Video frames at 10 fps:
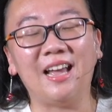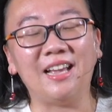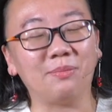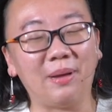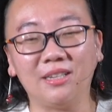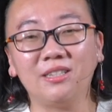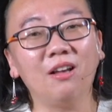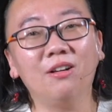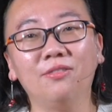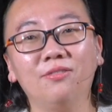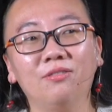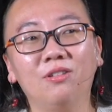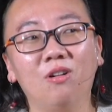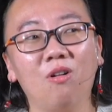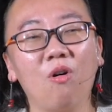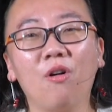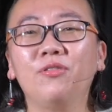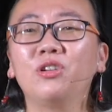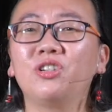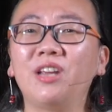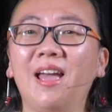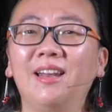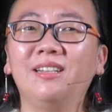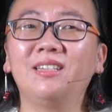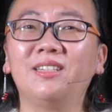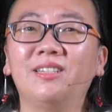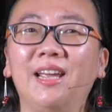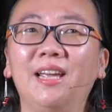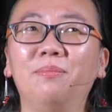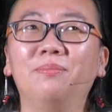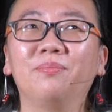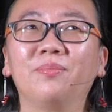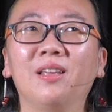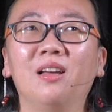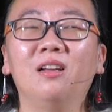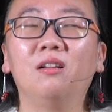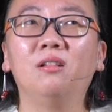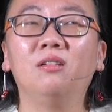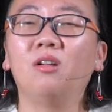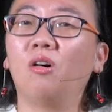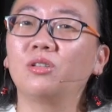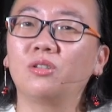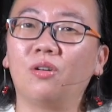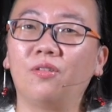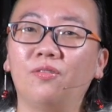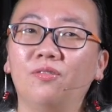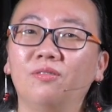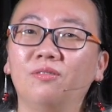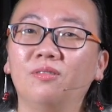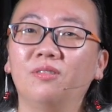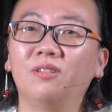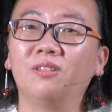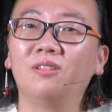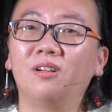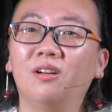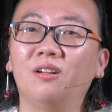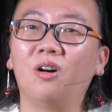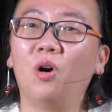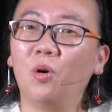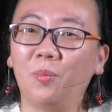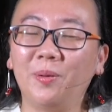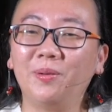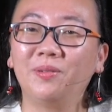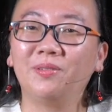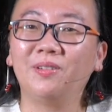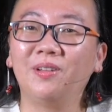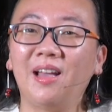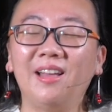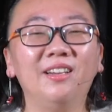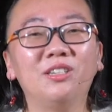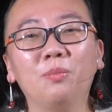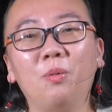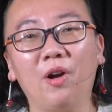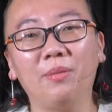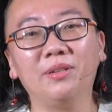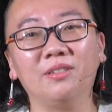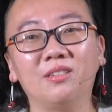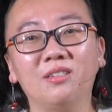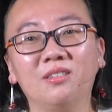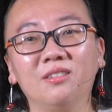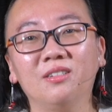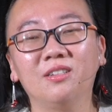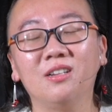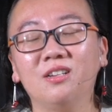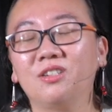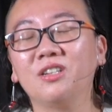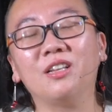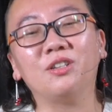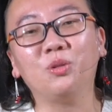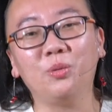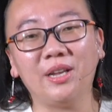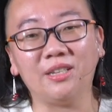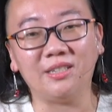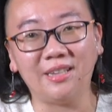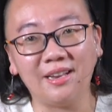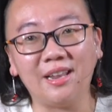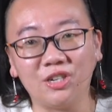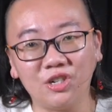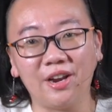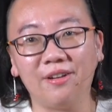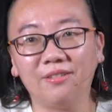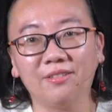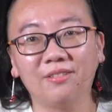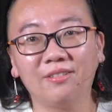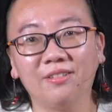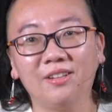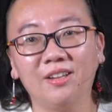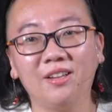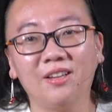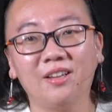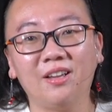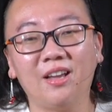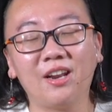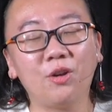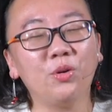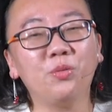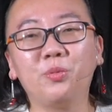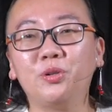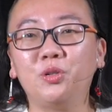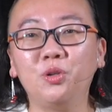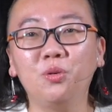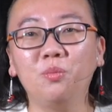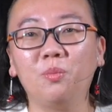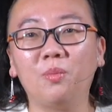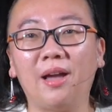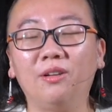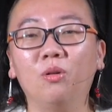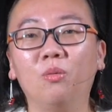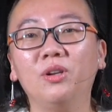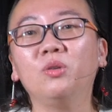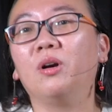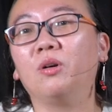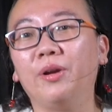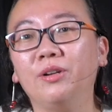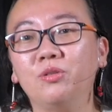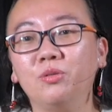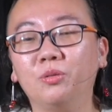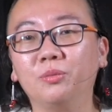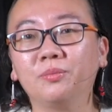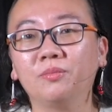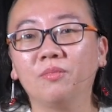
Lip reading: as myself, or if you share this same loss of hope and disappointments, just as Sui as Zian has shared. And I don't presume I know what you are going through